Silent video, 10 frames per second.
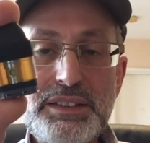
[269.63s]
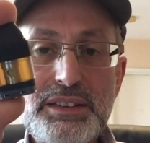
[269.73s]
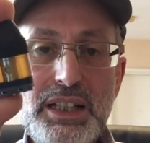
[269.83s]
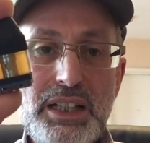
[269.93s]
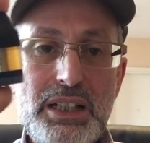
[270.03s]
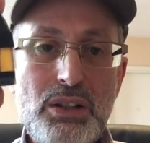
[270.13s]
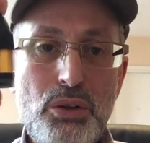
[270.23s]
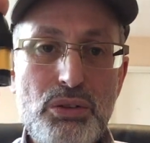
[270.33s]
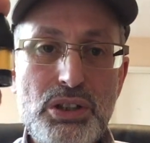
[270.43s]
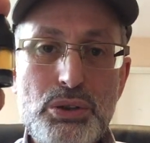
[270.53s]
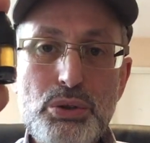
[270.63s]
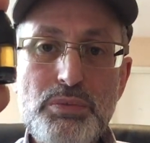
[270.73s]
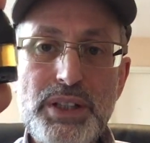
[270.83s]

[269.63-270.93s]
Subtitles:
the tank holding 2